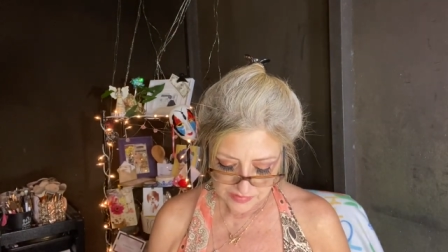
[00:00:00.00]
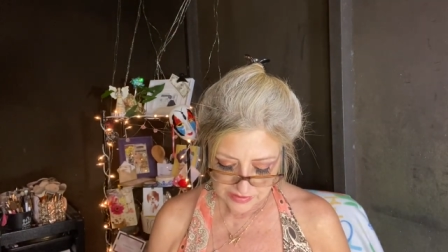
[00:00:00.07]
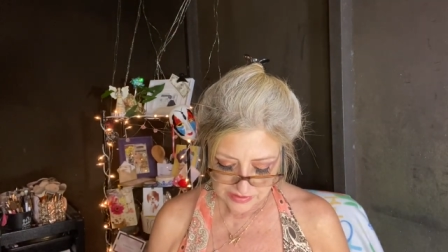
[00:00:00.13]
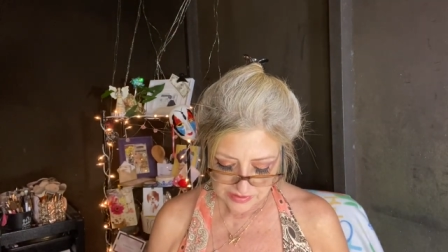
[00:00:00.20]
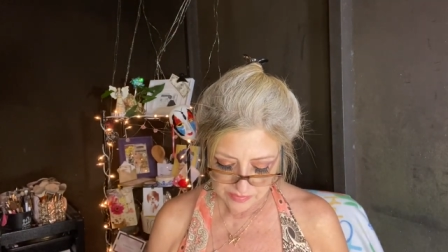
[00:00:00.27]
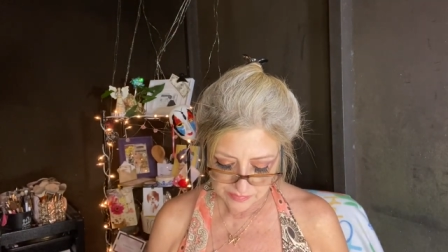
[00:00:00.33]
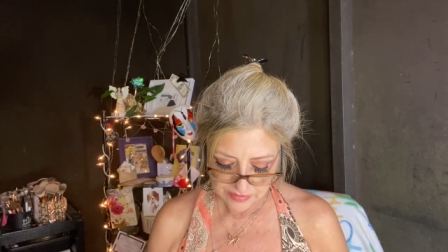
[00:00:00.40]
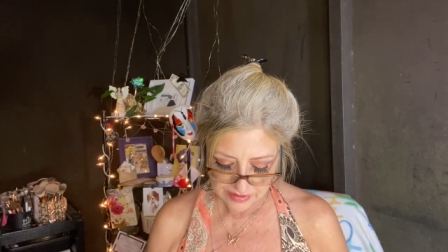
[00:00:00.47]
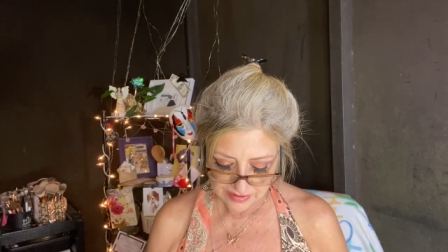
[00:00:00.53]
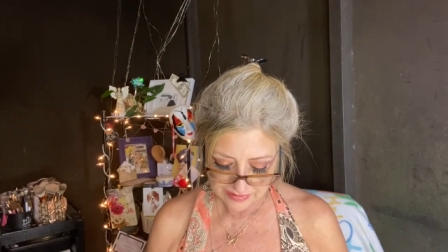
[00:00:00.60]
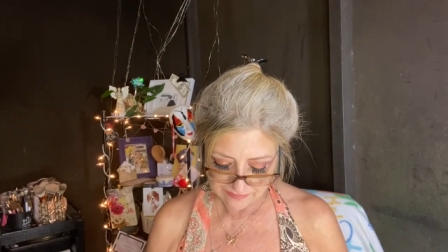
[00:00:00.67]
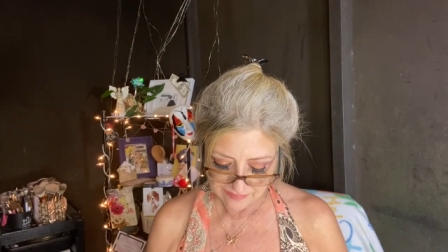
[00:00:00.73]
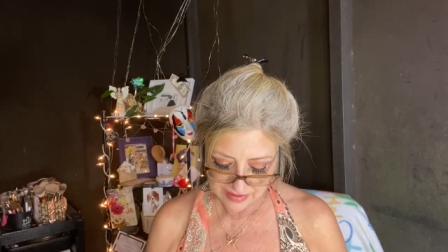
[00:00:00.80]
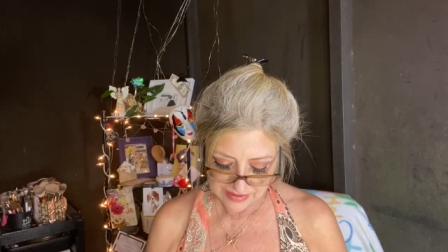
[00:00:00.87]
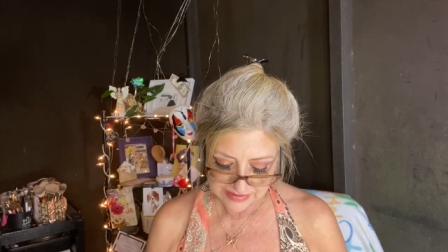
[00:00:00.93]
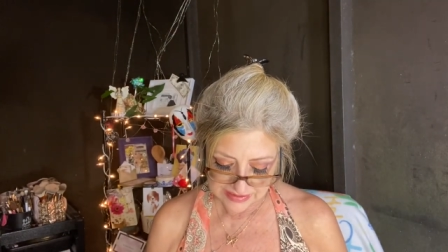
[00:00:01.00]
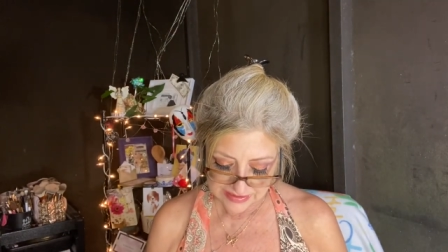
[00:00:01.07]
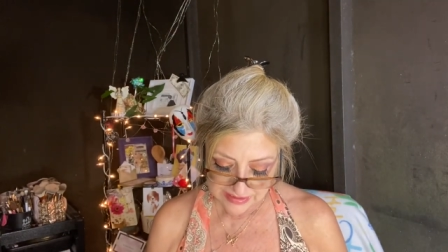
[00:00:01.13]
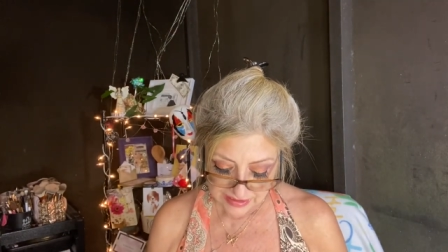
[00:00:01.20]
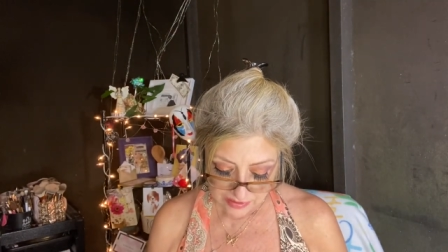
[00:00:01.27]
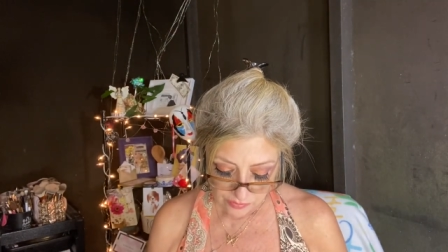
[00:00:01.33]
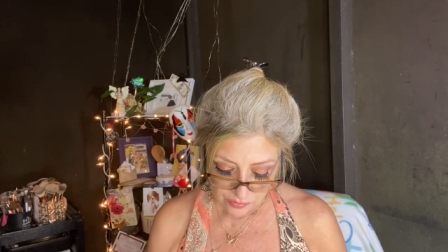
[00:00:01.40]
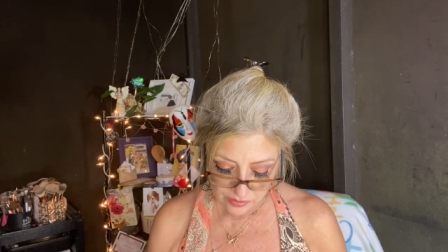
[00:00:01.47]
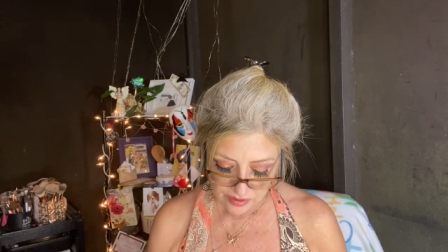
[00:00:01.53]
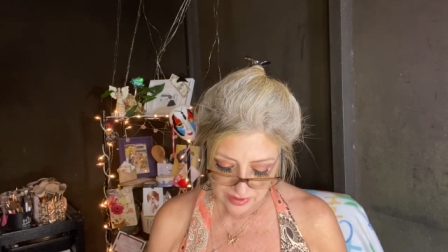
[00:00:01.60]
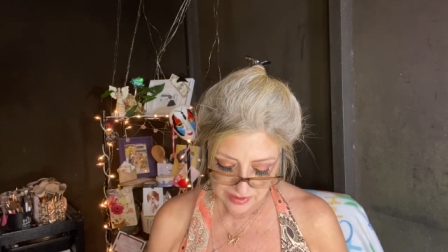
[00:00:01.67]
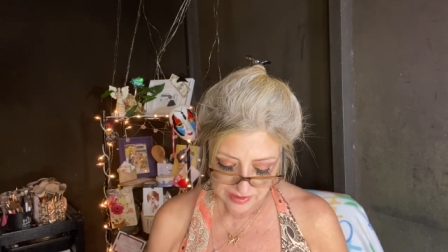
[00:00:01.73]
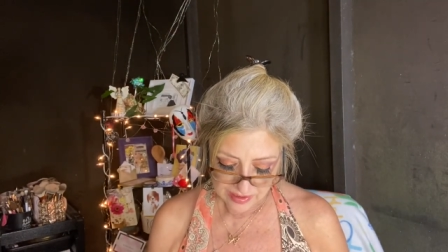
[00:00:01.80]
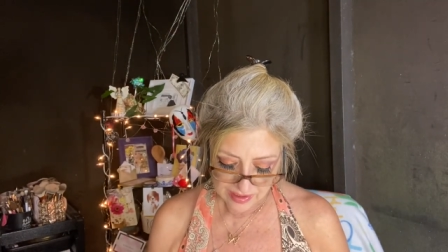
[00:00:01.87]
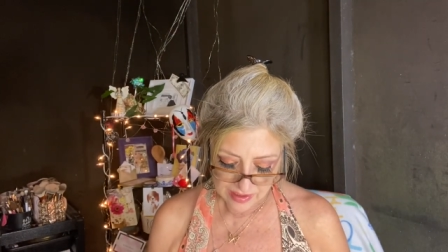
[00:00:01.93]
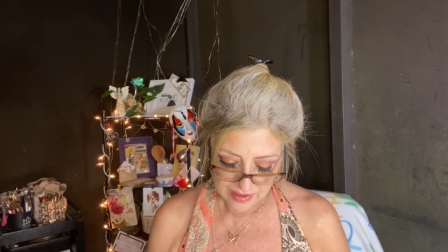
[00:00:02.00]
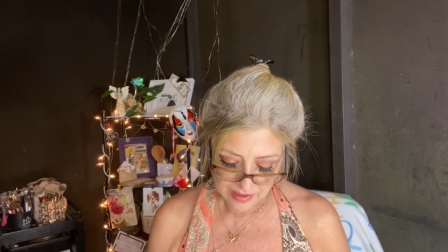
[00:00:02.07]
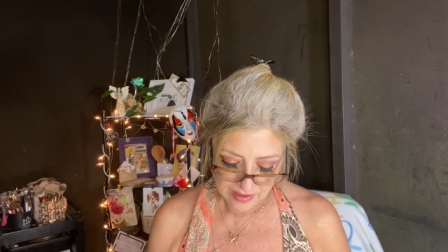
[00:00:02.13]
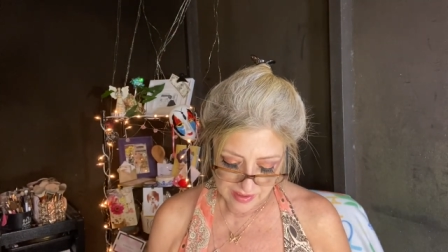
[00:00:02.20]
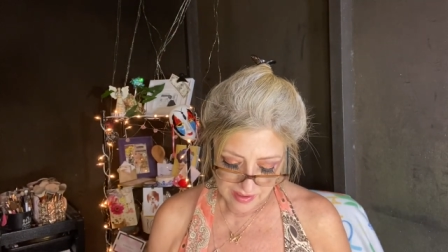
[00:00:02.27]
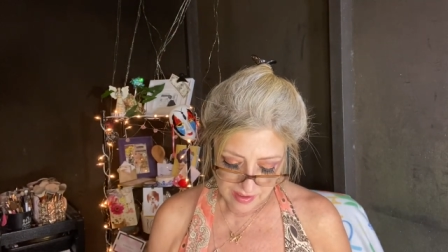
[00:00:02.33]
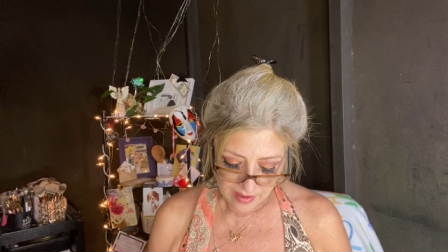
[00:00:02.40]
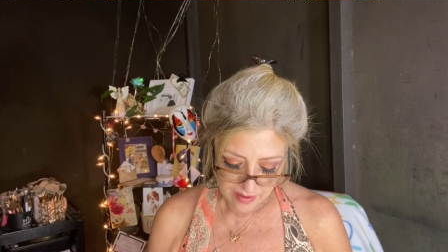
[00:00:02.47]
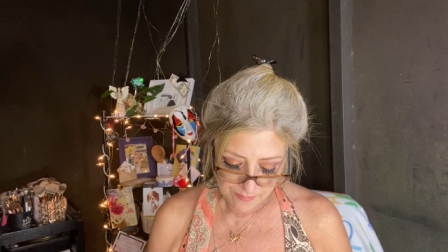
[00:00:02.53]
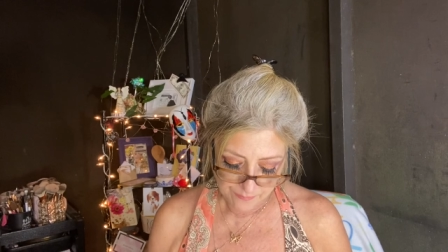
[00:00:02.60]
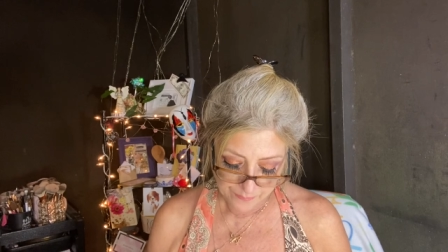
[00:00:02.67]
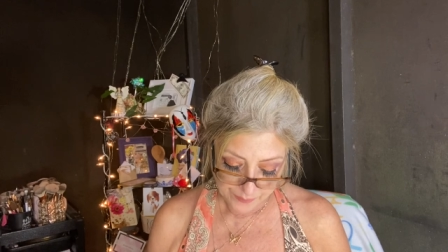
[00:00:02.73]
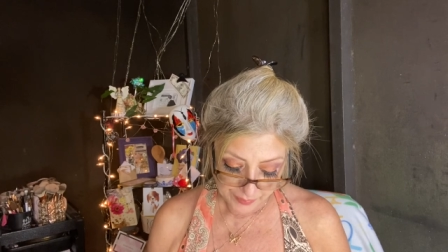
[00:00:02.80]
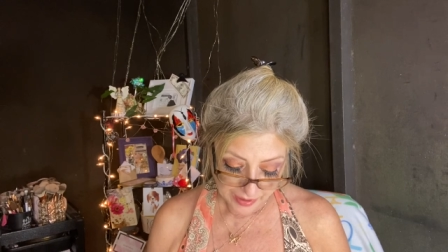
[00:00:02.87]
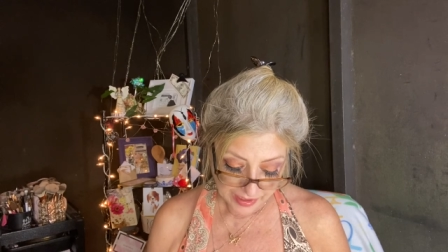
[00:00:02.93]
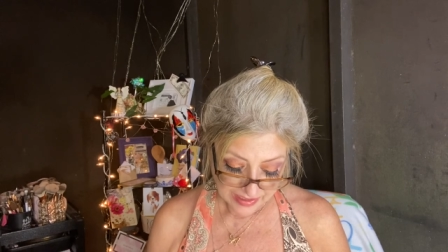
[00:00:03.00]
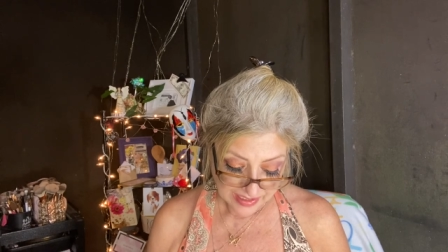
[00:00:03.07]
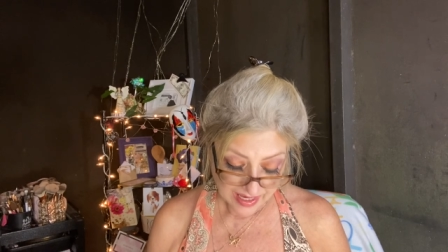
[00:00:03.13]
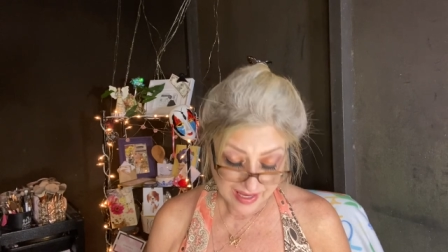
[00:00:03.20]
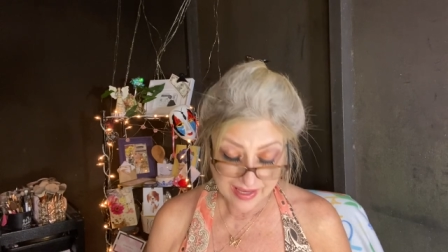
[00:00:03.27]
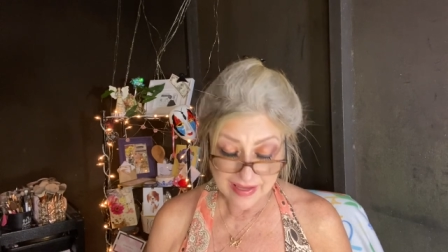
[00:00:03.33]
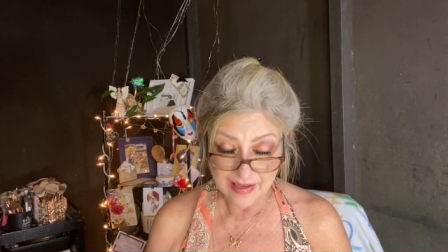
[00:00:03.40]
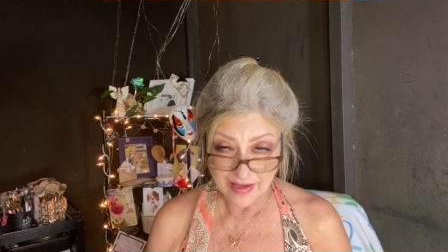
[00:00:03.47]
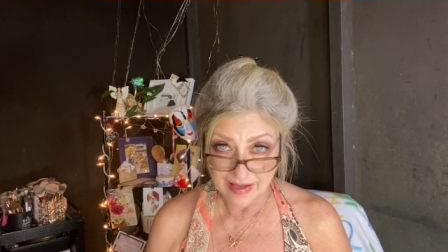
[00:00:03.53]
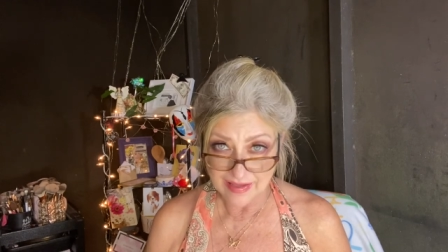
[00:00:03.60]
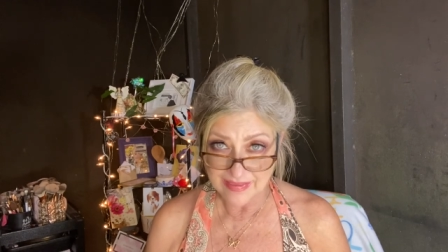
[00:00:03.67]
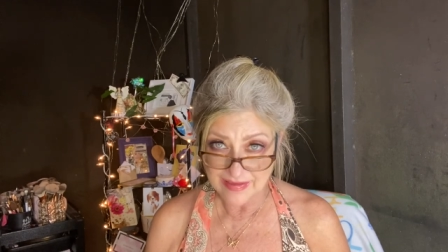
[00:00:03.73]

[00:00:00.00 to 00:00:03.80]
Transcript: so I'm gonna leave that sealed. But I got